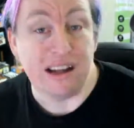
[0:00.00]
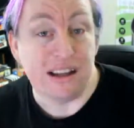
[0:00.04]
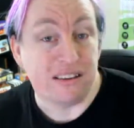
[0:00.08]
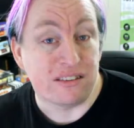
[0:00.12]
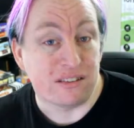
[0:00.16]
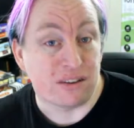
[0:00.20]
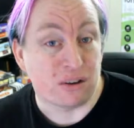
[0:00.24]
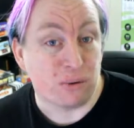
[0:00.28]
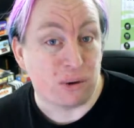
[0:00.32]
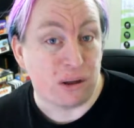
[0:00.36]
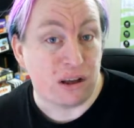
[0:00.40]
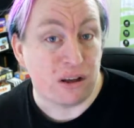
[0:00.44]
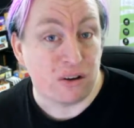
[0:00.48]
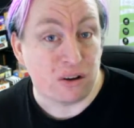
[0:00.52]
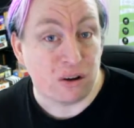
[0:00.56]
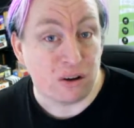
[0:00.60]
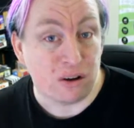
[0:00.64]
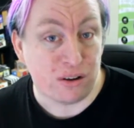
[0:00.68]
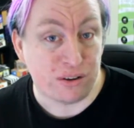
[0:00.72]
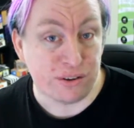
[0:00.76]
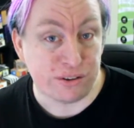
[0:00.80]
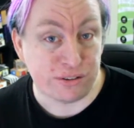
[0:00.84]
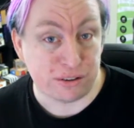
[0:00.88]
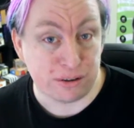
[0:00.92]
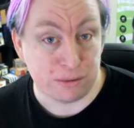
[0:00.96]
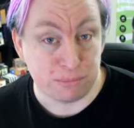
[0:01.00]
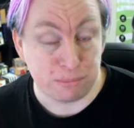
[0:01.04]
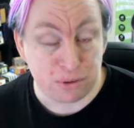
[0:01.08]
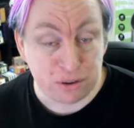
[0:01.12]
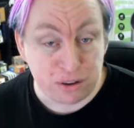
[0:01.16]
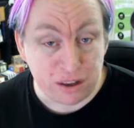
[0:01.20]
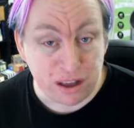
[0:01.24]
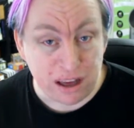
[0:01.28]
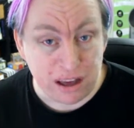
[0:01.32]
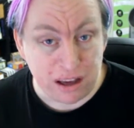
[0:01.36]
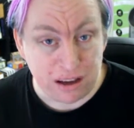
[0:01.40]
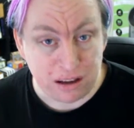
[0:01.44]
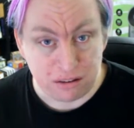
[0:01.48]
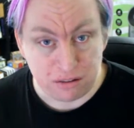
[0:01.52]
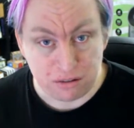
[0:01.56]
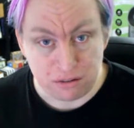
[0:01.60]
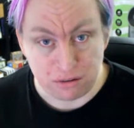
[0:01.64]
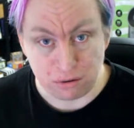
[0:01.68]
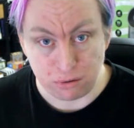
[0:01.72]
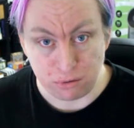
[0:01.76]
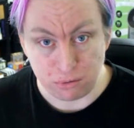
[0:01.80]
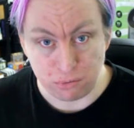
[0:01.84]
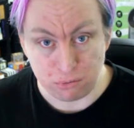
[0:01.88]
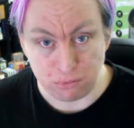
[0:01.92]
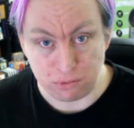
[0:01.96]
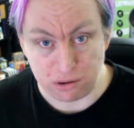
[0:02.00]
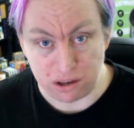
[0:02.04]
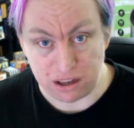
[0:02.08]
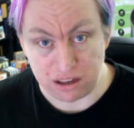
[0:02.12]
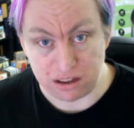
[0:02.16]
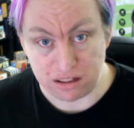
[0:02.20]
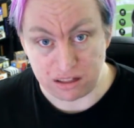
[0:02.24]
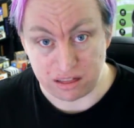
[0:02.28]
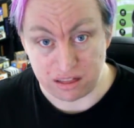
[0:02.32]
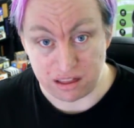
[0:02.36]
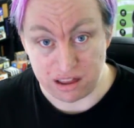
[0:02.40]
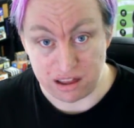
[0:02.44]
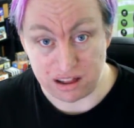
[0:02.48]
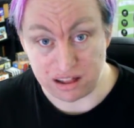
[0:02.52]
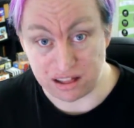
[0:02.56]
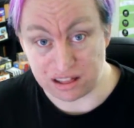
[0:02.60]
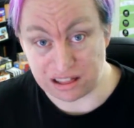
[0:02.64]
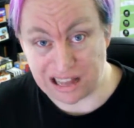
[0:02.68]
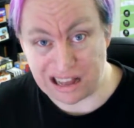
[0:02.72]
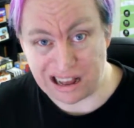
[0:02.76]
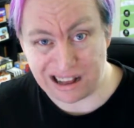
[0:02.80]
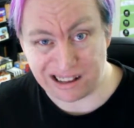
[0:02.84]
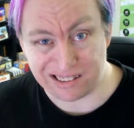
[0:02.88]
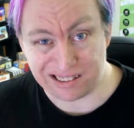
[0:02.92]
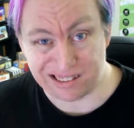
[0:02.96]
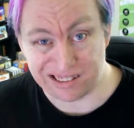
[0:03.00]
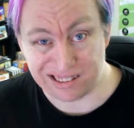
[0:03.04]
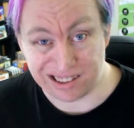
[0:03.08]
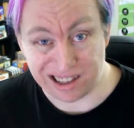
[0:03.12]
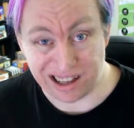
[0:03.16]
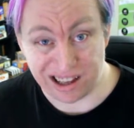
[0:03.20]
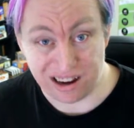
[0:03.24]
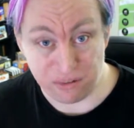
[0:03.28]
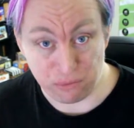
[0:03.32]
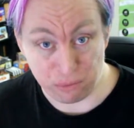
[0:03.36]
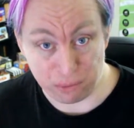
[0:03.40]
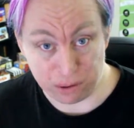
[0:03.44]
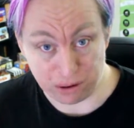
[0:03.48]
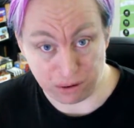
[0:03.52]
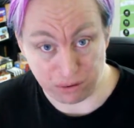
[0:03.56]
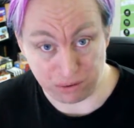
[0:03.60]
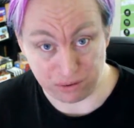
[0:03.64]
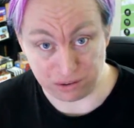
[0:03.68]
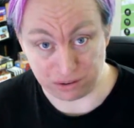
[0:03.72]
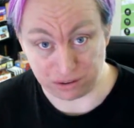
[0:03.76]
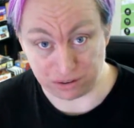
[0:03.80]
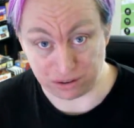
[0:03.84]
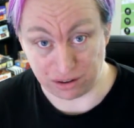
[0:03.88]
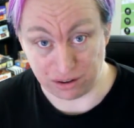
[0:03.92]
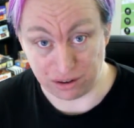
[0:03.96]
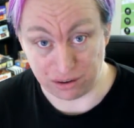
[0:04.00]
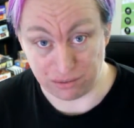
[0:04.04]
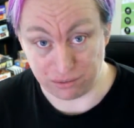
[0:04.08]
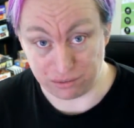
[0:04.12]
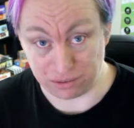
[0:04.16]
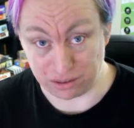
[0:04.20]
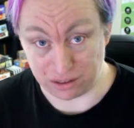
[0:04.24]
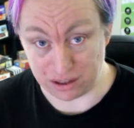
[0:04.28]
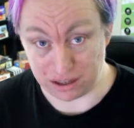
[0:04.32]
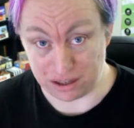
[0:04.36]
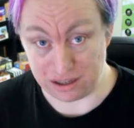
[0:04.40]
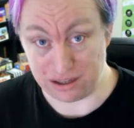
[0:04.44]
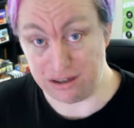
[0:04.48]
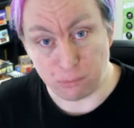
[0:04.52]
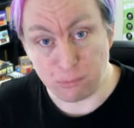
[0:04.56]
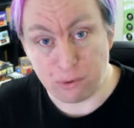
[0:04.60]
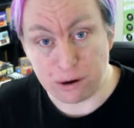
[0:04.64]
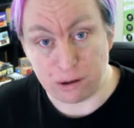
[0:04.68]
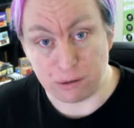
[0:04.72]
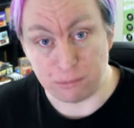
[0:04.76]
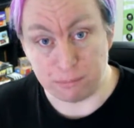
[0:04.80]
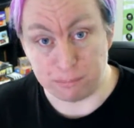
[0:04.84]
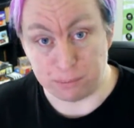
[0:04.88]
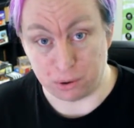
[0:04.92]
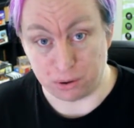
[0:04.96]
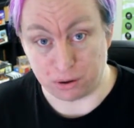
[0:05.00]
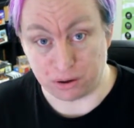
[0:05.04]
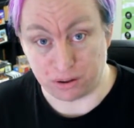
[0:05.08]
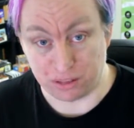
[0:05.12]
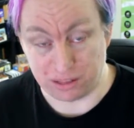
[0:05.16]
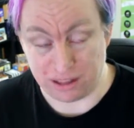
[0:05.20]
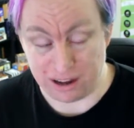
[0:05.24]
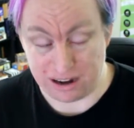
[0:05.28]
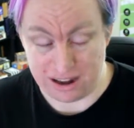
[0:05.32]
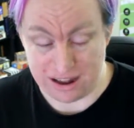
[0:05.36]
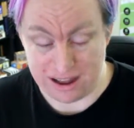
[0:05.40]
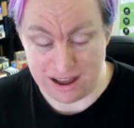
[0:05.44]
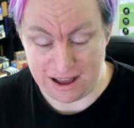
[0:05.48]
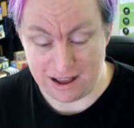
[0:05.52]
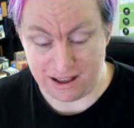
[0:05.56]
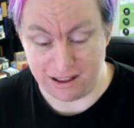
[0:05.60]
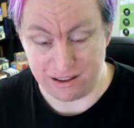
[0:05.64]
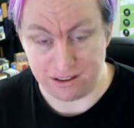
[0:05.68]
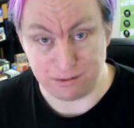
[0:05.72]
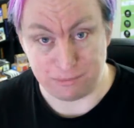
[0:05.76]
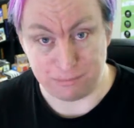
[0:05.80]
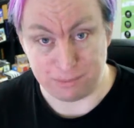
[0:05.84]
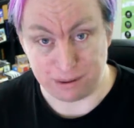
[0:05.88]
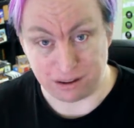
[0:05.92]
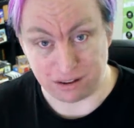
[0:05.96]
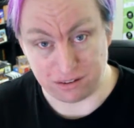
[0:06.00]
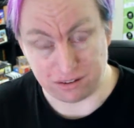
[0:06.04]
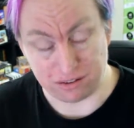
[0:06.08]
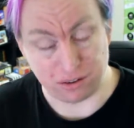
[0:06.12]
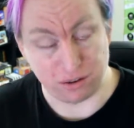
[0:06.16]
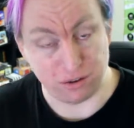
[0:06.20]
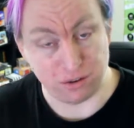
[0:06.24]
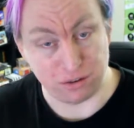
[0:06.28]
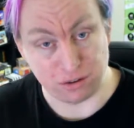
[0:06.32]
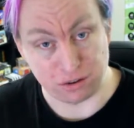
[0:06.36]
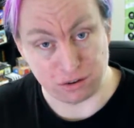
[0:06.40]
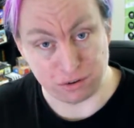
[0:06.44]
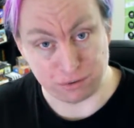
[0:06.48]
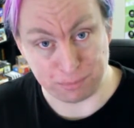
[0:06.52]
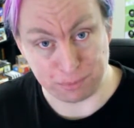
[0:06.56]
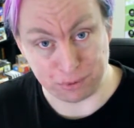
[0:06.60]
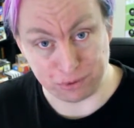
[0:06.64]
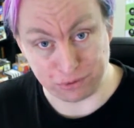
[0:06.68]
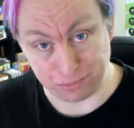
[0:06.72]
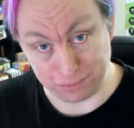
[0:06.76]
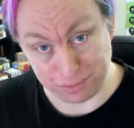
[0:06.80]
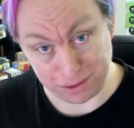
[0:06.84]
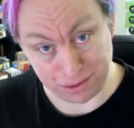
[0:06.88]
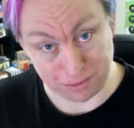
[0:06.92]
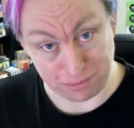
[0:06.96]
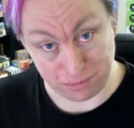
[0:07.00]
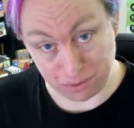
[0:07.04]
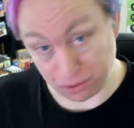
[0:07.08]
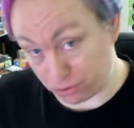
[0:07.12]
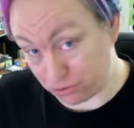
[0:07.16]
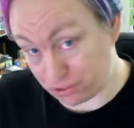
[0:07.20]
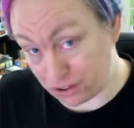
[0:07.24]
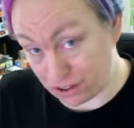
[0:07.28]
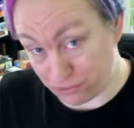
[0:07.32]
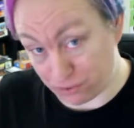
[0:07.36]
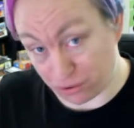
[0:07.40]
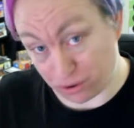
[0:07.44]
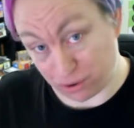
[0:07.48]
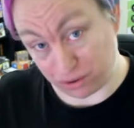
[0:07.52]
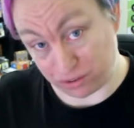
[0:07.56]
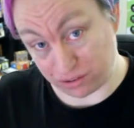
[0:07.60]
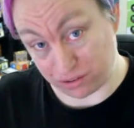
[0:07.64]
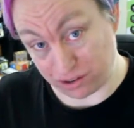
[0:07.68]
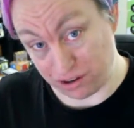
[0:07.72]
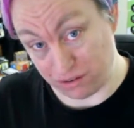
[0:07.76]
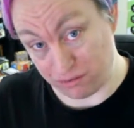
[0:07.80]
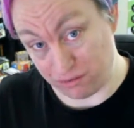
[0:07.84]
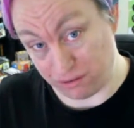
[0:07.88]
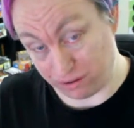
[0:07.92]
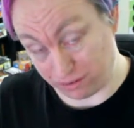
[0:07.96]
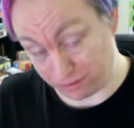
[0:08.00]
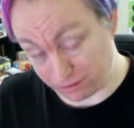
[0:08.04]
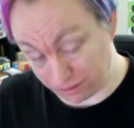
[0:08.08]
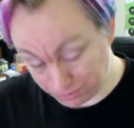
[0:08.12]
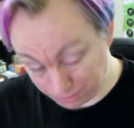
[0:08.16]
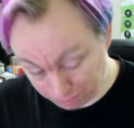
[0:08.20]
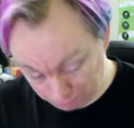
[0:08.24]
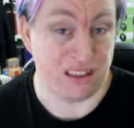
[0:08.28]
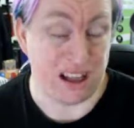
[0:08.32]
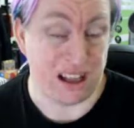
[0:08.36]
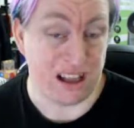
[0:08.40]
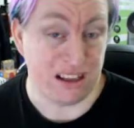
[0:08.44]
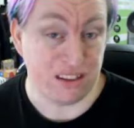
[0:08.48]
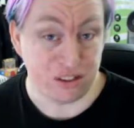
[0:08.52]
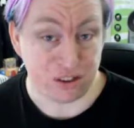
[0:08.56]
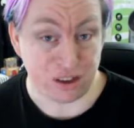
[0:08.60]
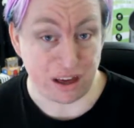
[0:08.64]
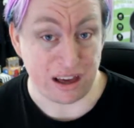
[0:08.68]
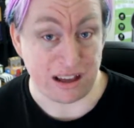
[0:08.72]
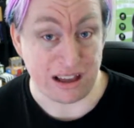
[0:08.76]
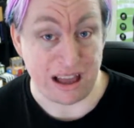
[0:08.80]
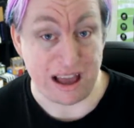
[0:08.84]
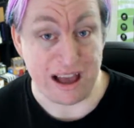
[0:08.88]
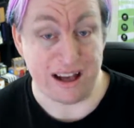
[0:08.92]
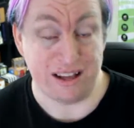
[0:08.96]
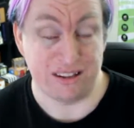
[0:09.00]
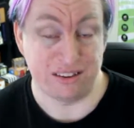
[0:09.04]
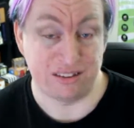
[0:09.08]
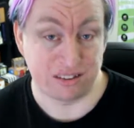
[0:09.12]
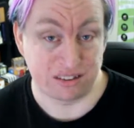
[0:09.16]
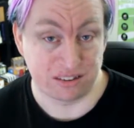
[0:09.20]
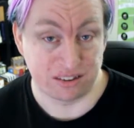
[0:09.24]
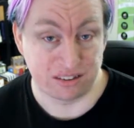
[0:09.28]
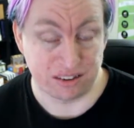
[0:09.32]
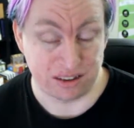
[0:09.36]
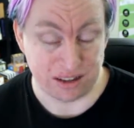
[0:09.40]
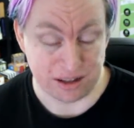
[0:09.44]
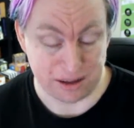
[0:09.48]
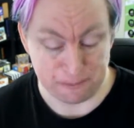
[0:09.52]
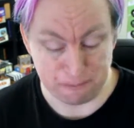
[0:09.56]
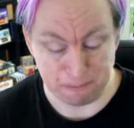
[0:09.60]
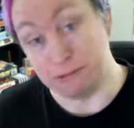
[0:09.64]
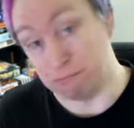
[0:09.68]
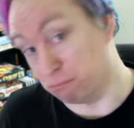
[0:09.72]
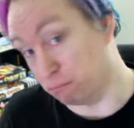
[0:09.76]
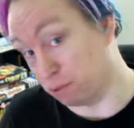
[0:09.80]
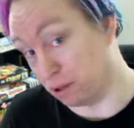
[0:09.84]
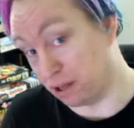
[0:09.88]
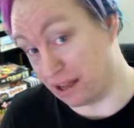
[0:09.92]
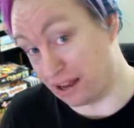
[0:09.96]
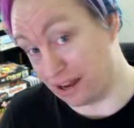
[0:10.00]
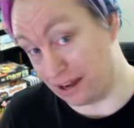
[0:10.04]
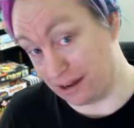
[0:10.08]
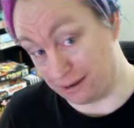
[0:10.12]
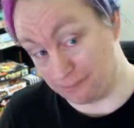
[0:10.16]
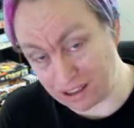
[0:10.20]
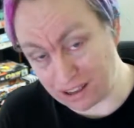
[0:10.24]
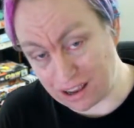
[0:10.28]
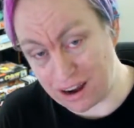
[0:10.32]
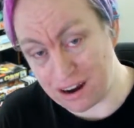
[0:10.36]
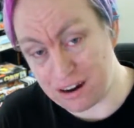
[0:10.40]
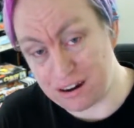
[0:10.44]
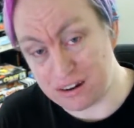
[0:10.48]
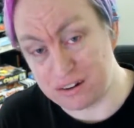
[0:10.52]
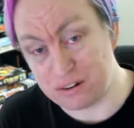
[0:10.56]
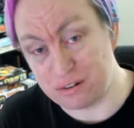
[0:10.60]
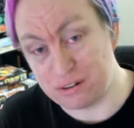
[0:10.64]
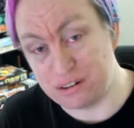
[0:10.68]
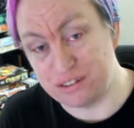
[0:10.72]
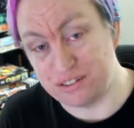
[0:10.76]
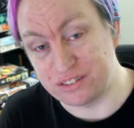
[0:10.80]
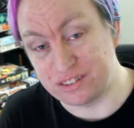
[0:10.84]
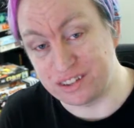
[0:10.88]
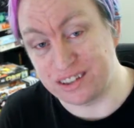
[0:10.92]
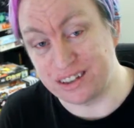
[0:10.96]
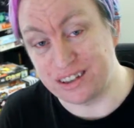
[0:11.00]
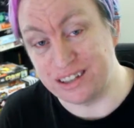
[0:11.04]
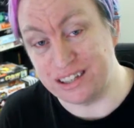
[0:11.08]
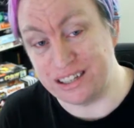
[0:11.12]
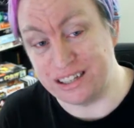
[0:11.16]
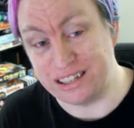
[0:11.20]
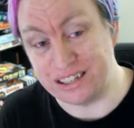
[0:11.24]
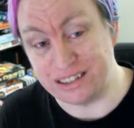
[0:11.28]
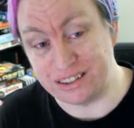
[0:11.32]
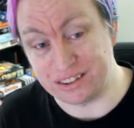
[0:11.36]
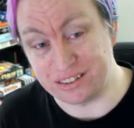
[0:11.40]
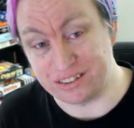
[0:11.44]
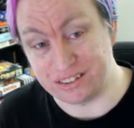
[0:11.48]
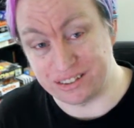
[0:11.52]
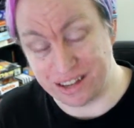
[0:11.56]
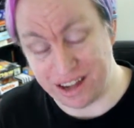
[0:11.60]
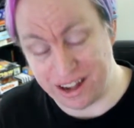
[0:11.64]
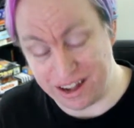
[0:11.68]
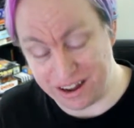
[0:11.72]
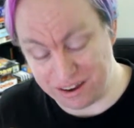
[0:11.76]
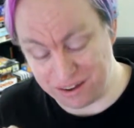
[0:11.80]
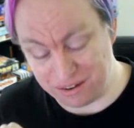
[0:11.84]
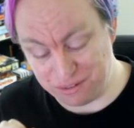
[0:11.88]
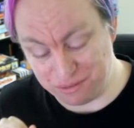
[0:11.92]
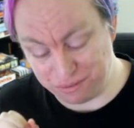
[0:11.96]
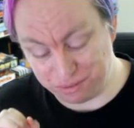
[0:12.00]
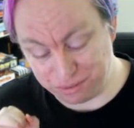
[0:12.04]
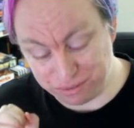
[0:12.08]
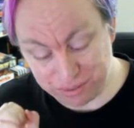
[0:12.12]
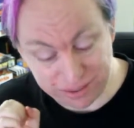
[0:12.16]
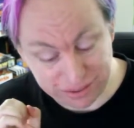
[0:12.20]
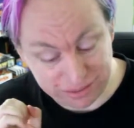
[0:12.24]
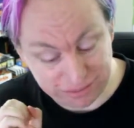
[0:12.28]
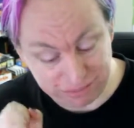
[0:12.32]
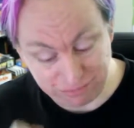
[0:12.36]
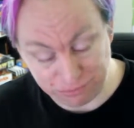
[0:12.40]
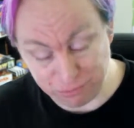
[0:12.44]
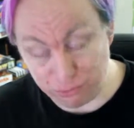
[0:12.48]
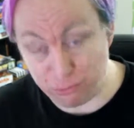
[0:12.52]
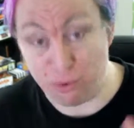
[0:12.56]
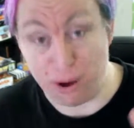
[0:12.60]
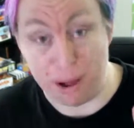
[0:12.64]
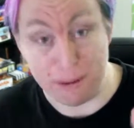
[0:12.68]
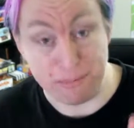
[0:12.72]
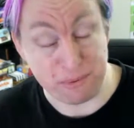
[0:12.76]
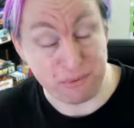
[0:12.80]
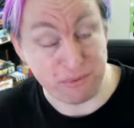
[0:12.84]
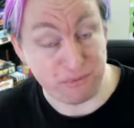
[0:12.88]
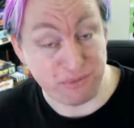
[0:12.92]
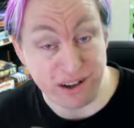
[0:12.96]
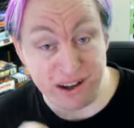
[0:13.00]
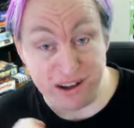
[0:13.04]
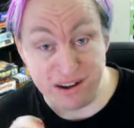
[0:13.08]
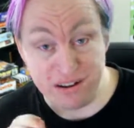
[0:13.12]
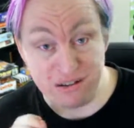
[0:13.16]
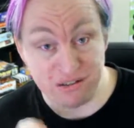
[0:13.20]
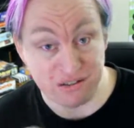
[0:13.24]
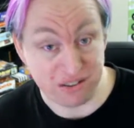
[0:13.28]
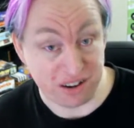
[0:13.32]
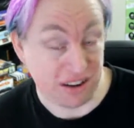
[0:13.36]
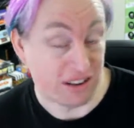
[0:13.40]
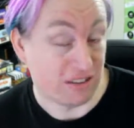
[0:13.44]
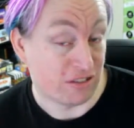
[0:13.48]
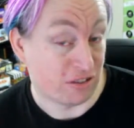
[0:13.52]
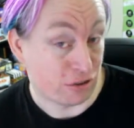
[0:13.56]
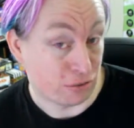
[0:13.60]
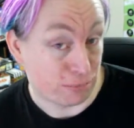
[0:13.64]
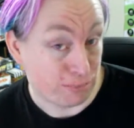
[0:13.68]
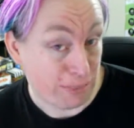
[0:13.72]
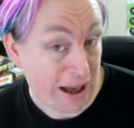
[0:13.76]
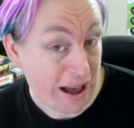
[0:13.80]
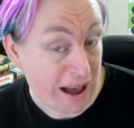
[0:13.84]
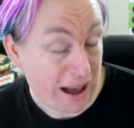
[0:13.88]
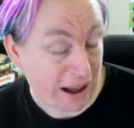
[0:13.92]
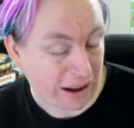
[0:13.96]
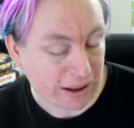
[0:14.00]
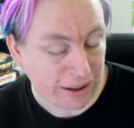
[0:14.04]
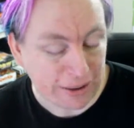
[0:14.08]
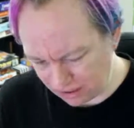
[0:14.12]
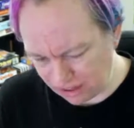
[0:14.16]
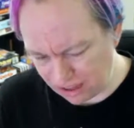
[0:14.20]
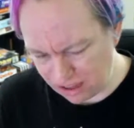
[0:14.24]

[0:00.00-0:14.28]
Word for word: and so he calls up Jake to read the last 10 riddles of the riddle book that he has, because those are supposed to be the most difficult 10 riddles. And Jake asks them, Blaine characteristically just kind of rapid fires the answers back.